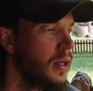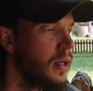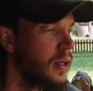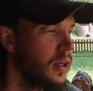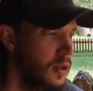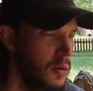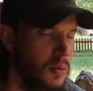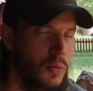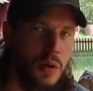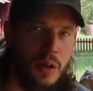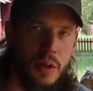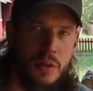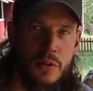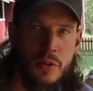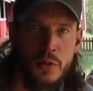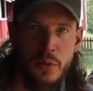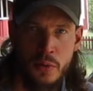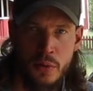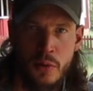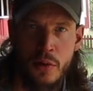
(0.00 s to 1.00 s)
you
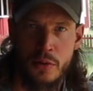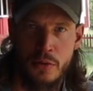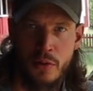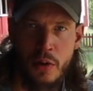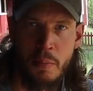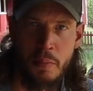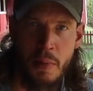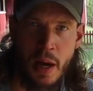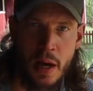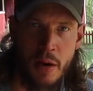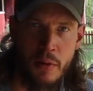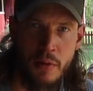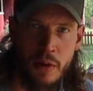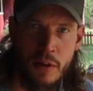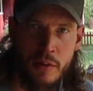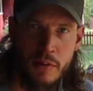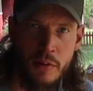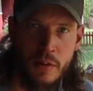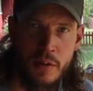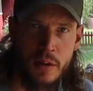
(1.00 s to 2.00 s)
want 2 or 3
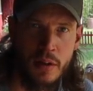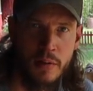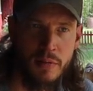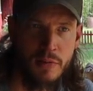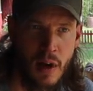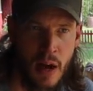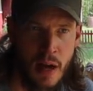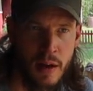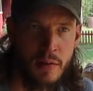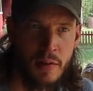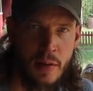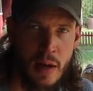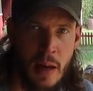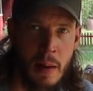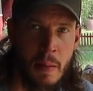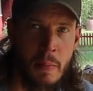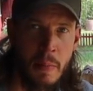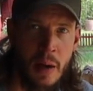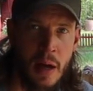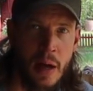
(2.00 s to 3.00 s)
batteries, 5
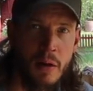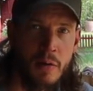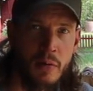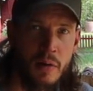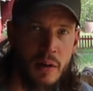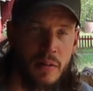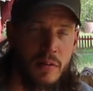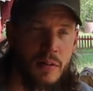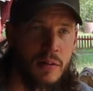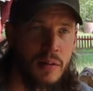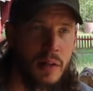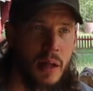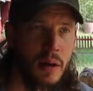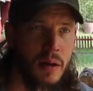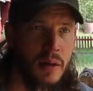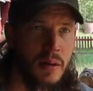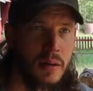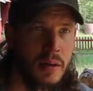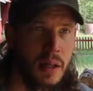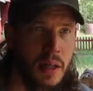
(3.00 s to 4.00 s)
amp batteries.
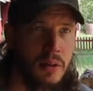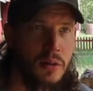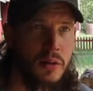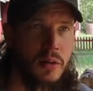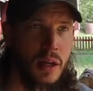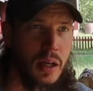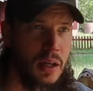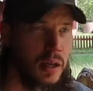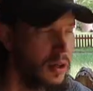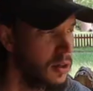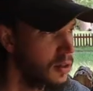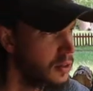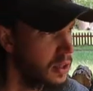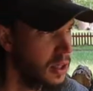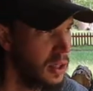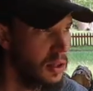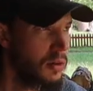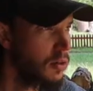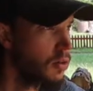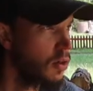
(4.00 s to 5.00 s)
Then you can
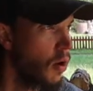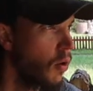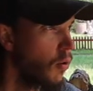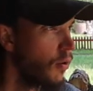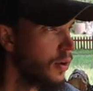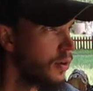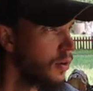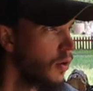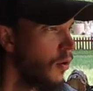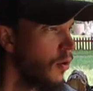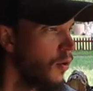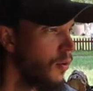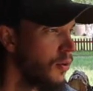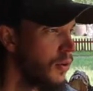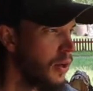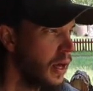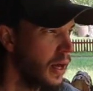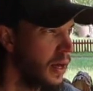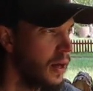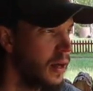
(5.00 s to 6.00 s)
continue going the whole
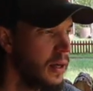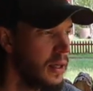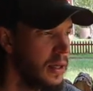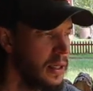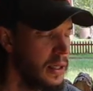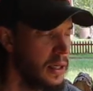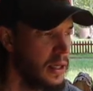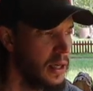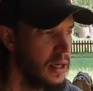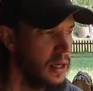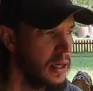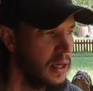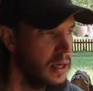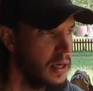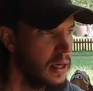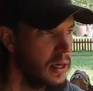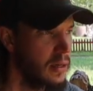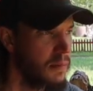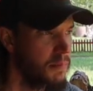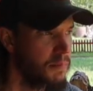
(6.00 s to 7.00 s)
day.
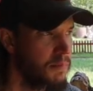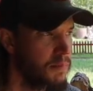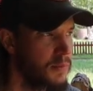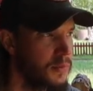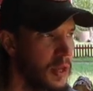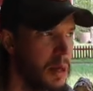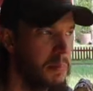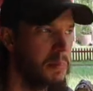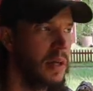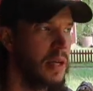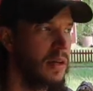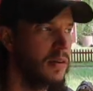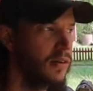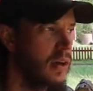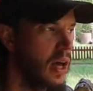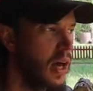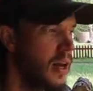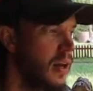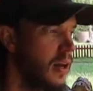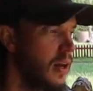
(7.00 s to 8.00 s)
That being
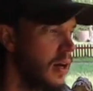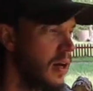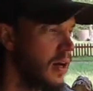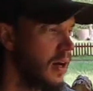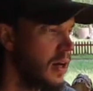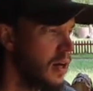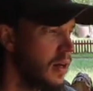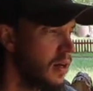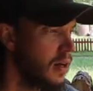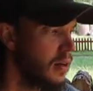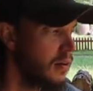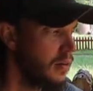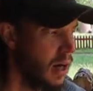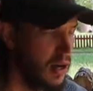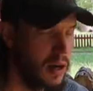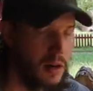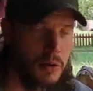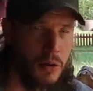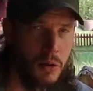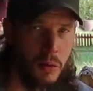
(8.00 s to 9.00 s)
said,
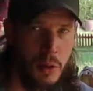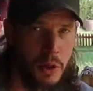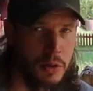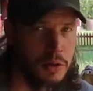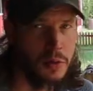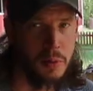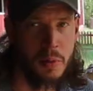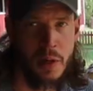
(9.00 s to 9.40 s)
I don't know about you,